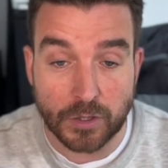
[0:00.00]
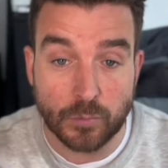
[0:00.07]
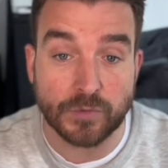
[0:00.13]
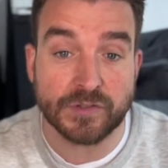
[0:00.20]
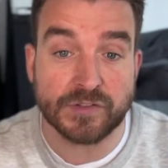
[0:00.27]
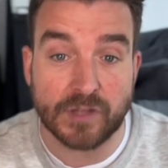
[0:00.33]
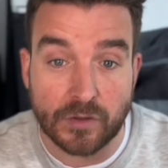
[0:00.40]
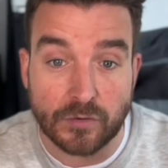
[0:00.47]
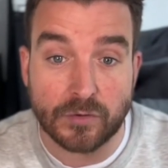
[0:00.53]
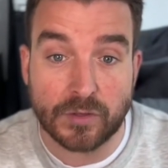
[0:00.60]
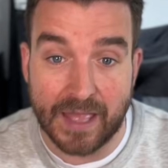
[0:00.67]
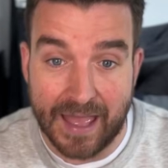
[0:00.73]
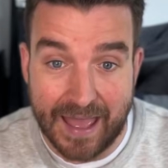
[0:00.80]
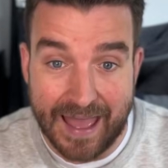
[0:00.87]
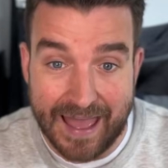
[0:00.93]
you will still
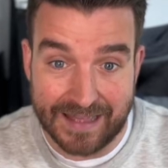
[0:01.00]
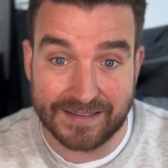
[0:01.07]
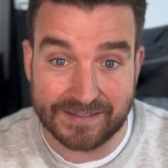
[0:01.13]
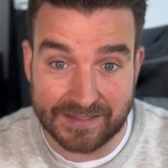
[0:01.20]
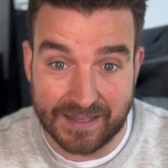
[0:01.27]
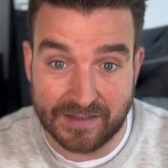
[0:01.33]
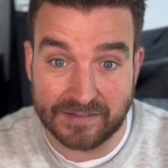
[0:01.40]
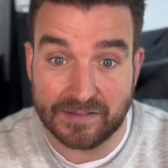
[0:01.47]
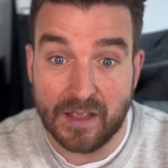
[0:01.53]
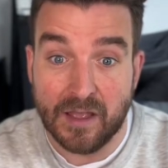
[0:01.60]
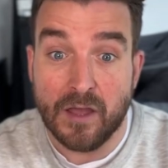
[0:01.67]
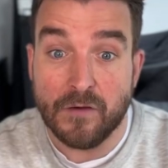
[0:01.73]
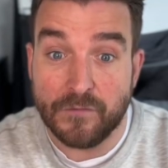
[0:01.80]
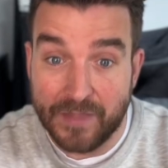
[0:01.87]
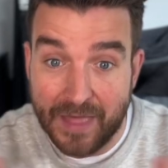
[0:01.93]
get access
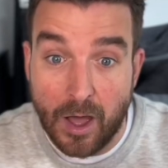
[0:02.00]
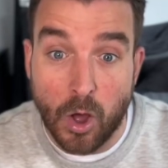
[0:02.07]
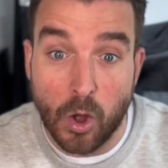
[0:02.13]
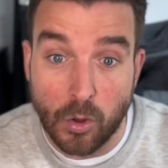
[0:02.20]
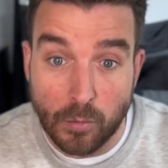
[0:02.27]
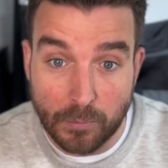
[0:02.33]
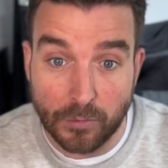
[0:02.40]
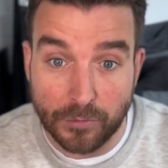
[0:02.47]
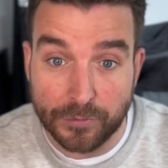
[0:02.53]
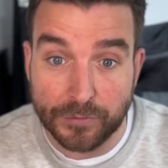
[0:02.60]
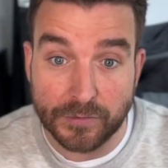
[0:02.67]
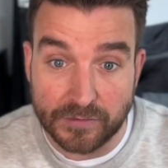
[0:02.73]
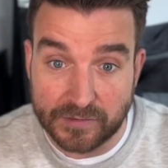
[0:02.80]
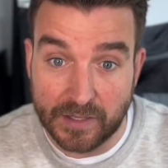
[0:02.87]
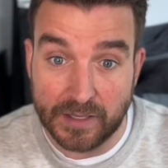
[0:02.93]
for that whole
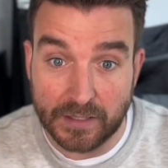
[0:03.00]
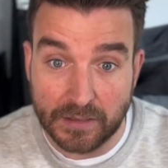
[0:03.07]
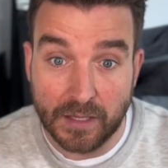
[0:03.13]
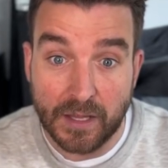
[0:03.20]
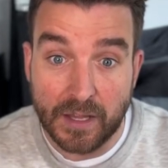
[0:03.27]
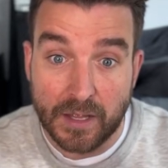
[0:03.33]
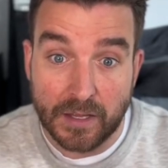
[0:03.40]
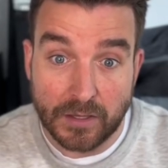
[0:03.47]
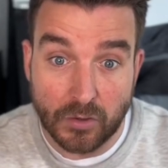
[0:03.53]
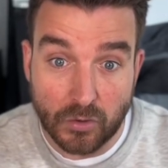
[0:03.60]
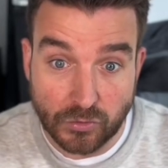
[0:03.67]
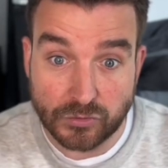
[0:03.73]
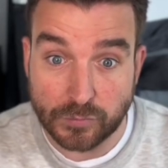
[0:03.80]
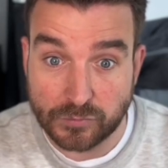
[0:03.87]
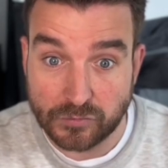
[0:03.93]
month until
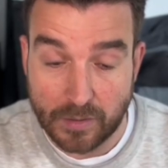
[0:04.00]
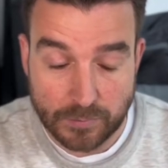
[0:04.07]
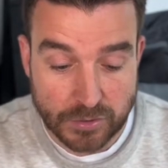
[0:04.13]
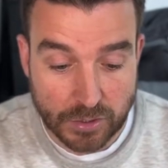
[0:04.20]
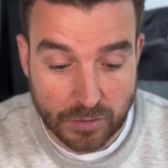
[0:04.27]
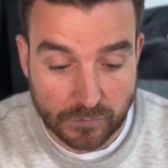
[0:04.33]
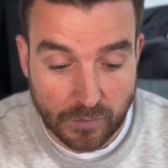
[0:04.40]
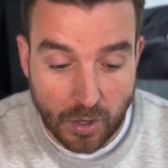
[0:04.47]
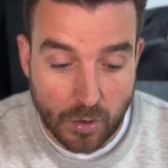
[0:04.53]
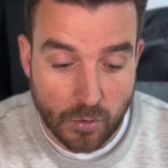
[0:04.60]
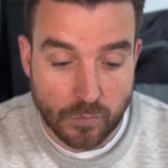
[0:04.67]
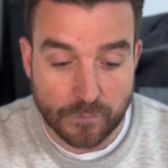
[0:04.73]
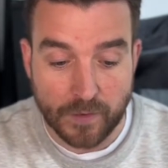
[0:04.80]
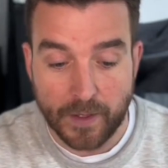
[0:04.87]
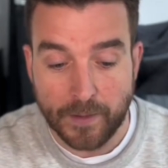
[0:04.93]
your subscription's
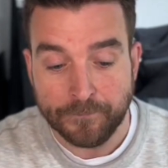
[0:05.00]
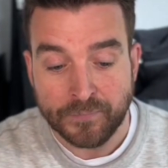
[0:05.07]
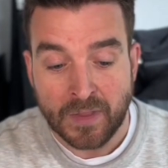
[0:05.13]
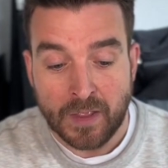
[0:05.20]
over.